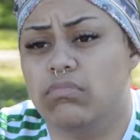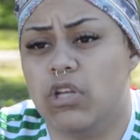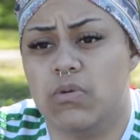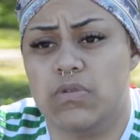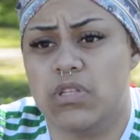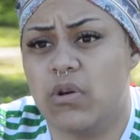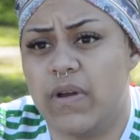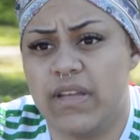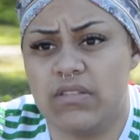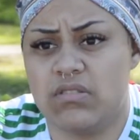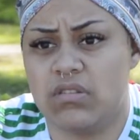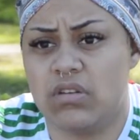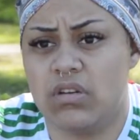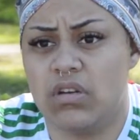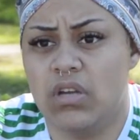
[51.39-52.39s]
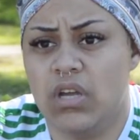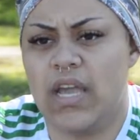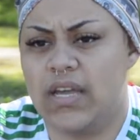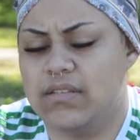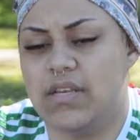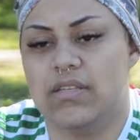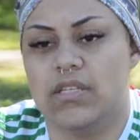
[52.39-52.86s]
There was no answer.
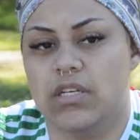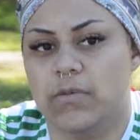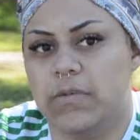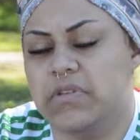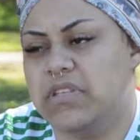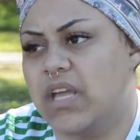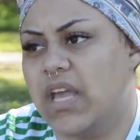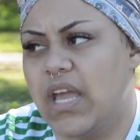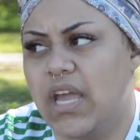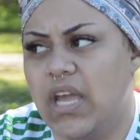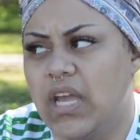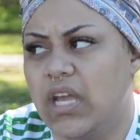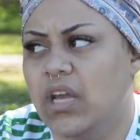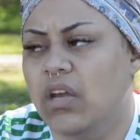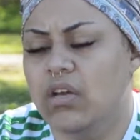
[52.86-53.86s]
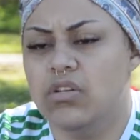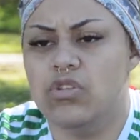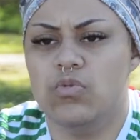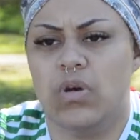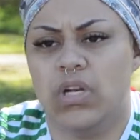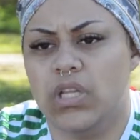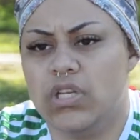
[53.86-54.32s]
I texted him, I was like, hey,
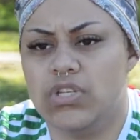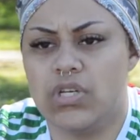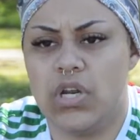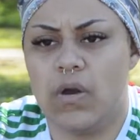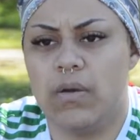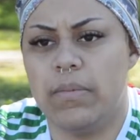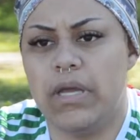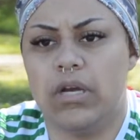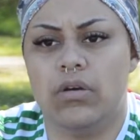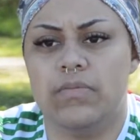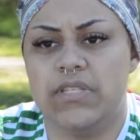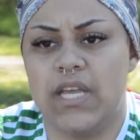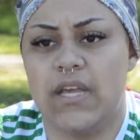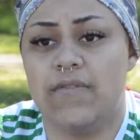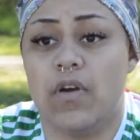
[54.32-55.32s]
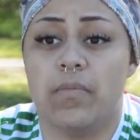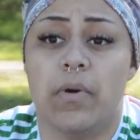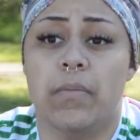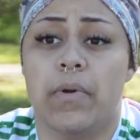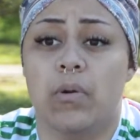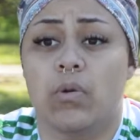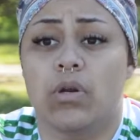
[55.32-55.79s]
just want to let you know I made it home safe.
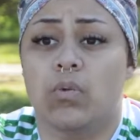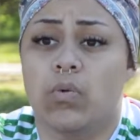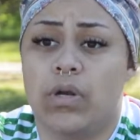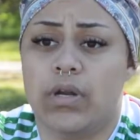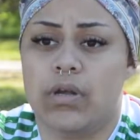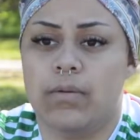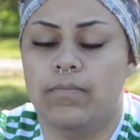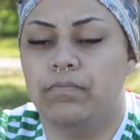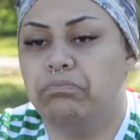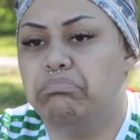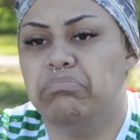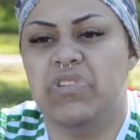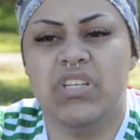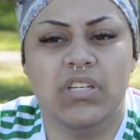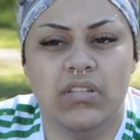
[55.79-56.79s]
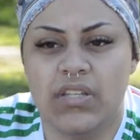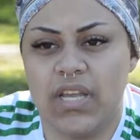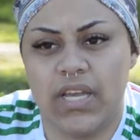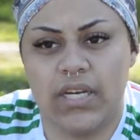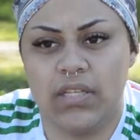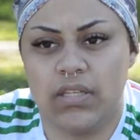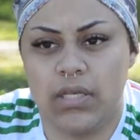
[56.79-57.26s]
I'm on my way to work. Didn't
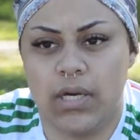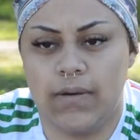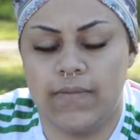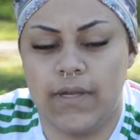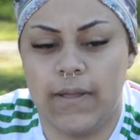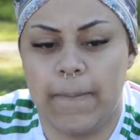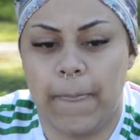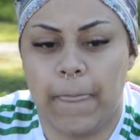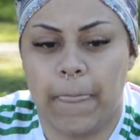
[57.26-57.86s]
think anything of it.